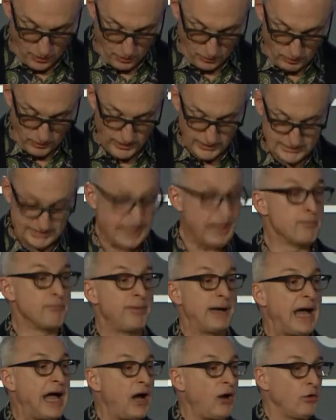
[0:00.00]
was
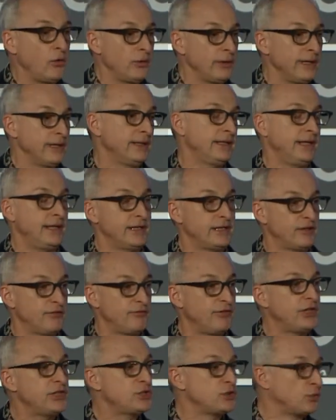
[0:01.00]
empowering the
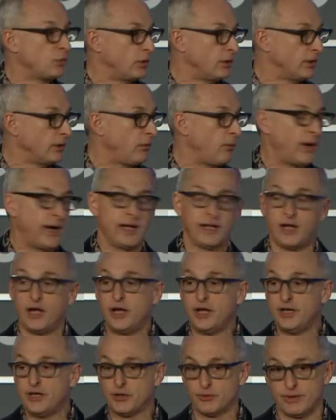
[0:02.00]
individual while
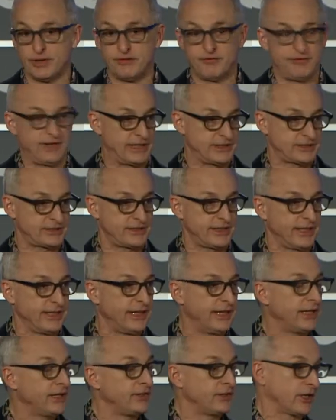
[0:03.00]

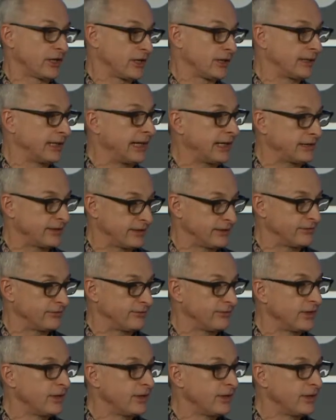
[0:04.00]
underinvesting in the collective,